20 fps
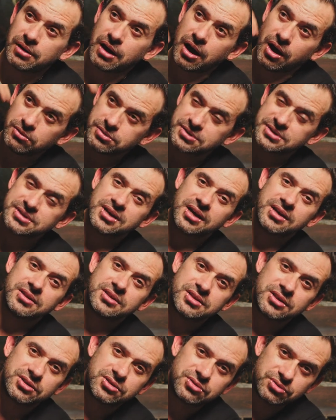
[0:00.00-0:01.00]

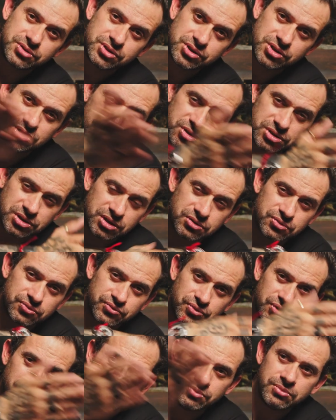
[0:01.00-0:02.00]
outside the tattoo
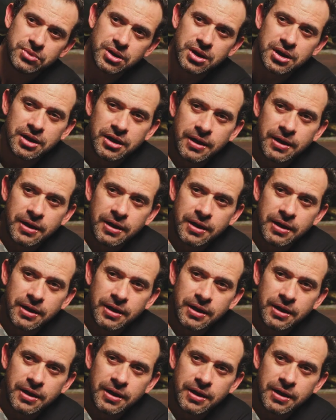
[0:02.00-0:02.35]
room,